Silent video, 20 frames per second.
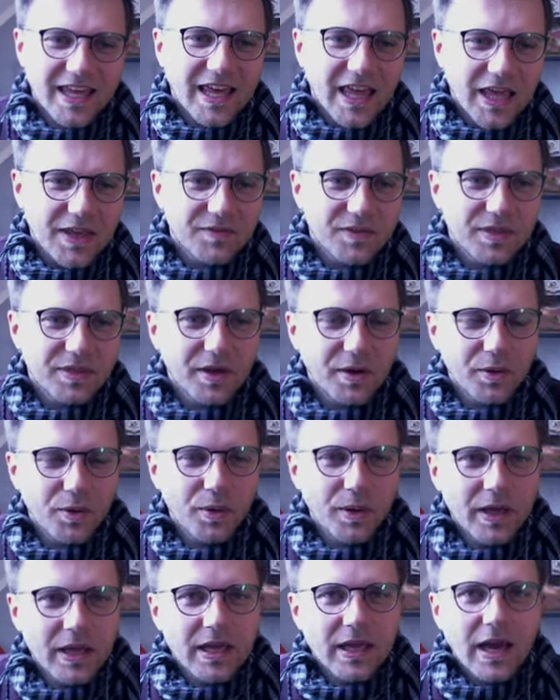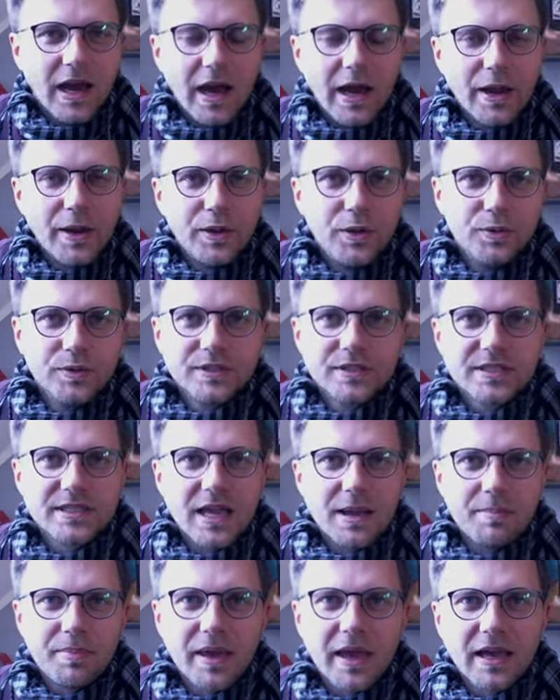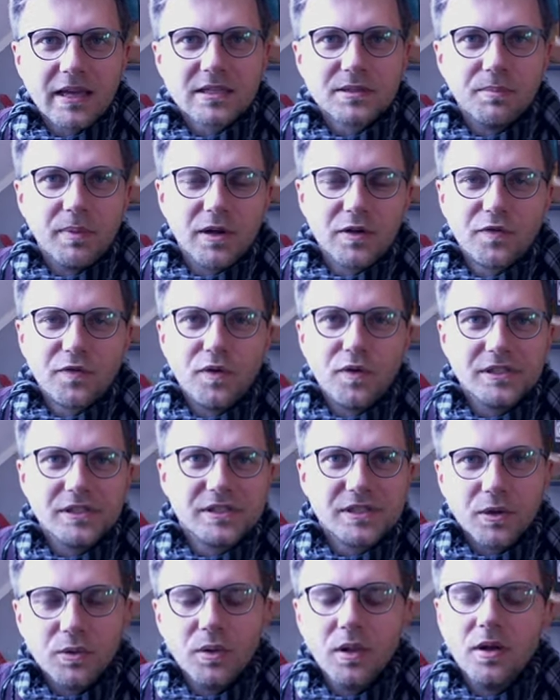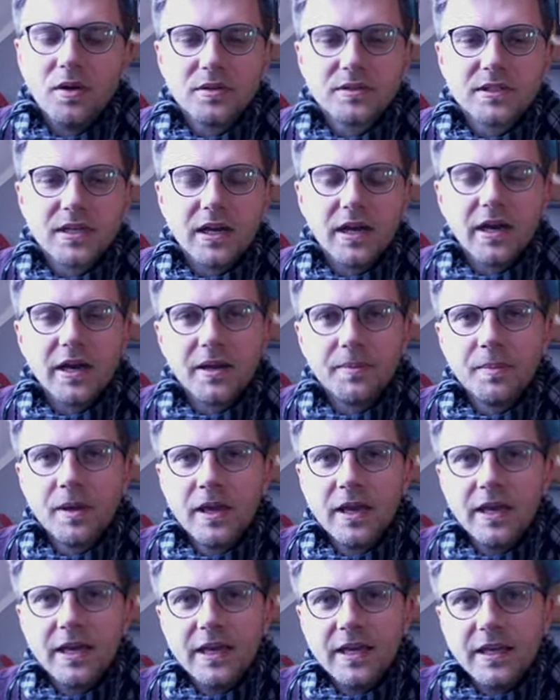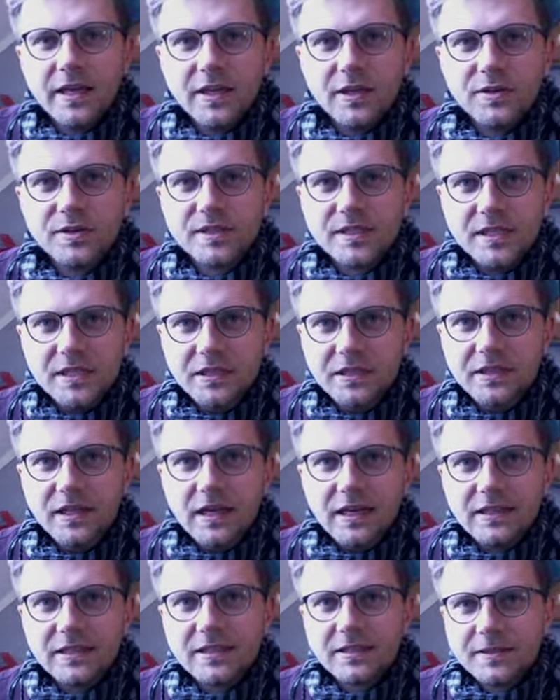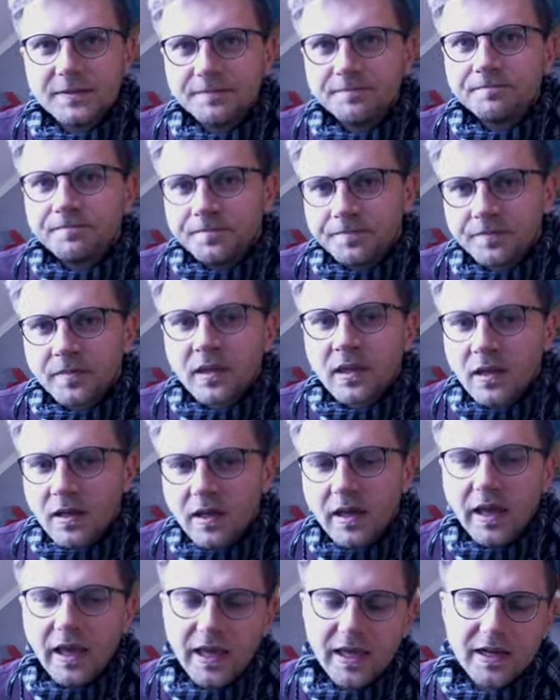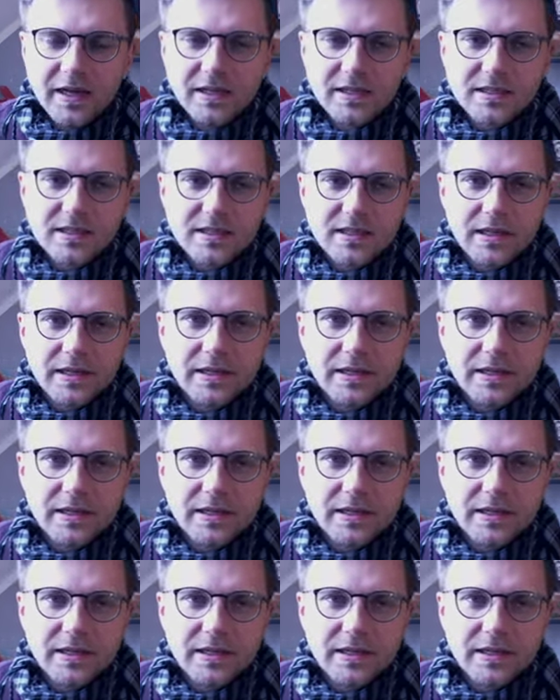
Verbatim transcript: even though I use Snappy Mesh for so long time, you see that it is